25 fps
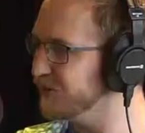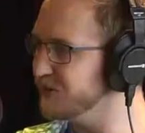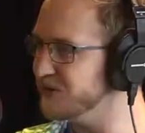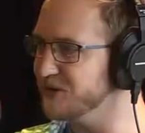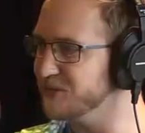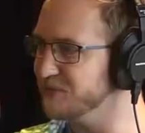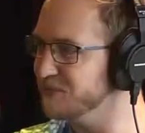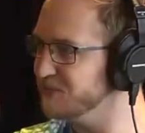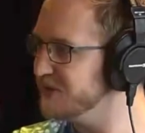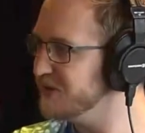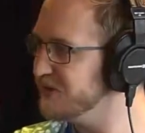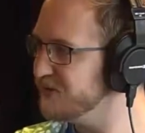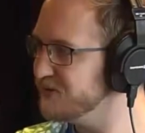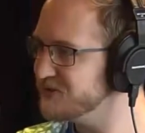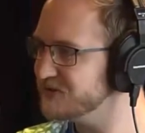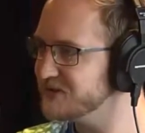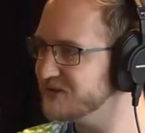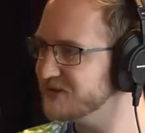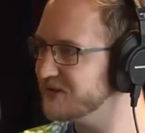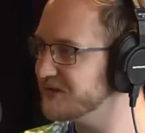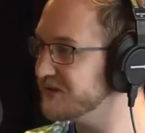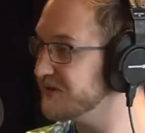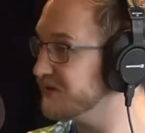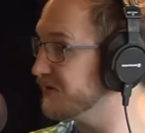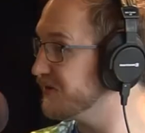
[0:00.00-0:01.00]
your
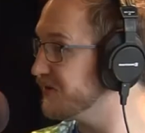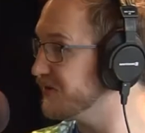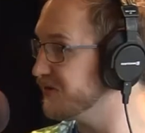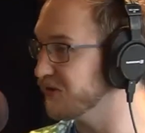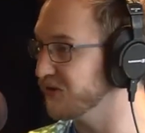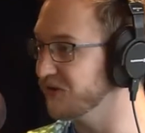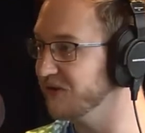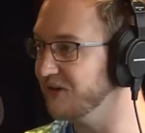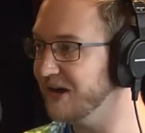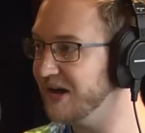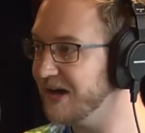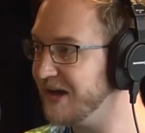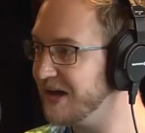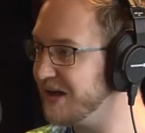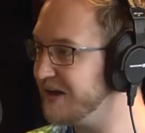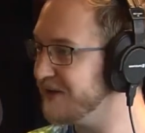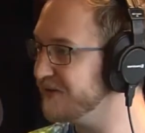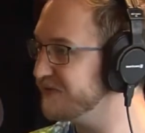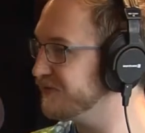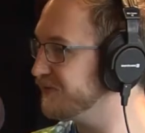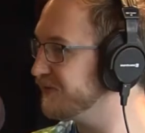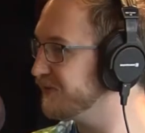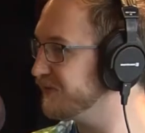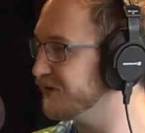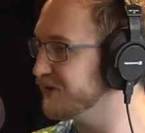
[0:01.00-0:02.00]
music, your life,
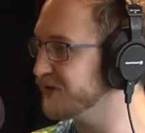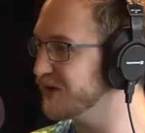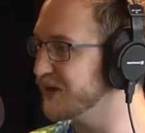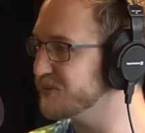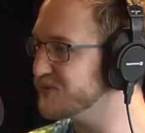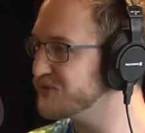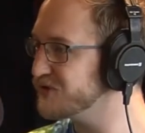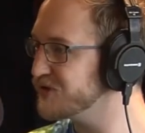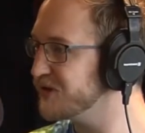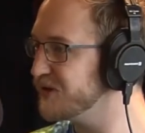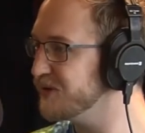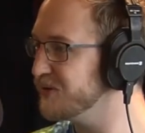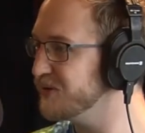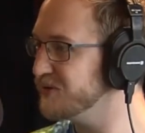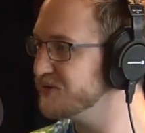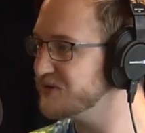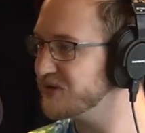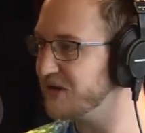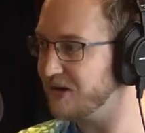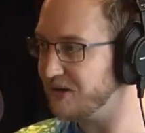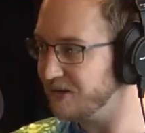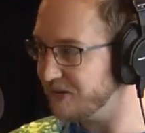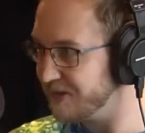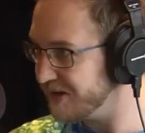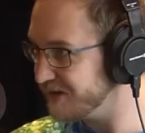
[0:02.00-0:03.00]
look up shows,
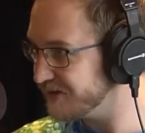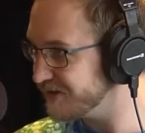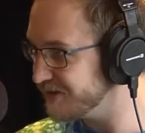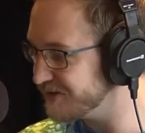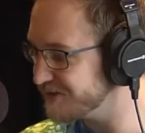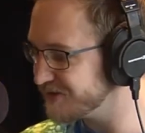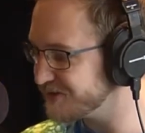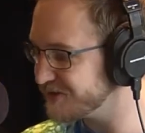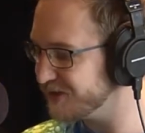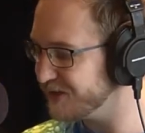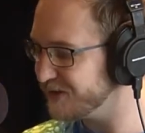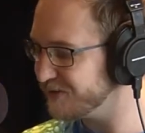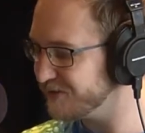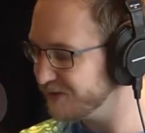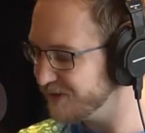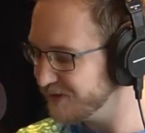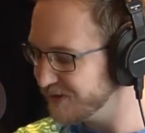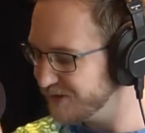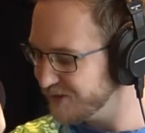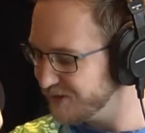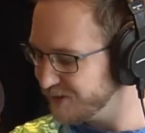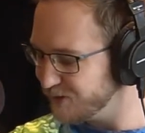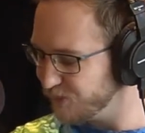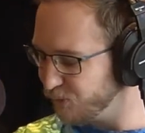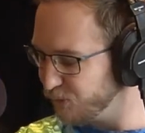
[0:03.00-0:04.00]
all that good stuff,
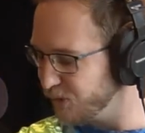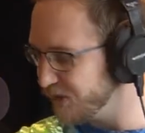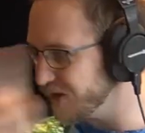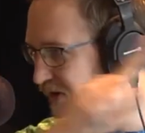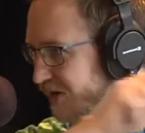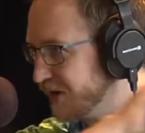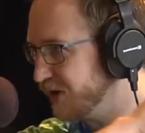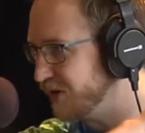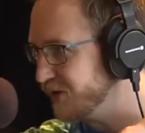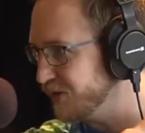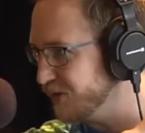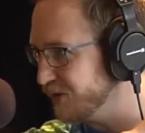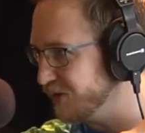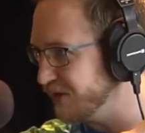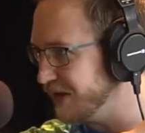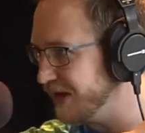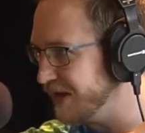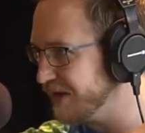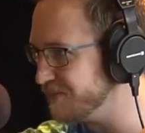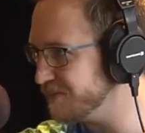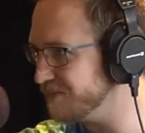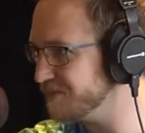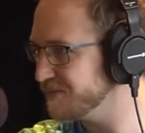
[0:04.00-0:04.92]
where do they go to do that?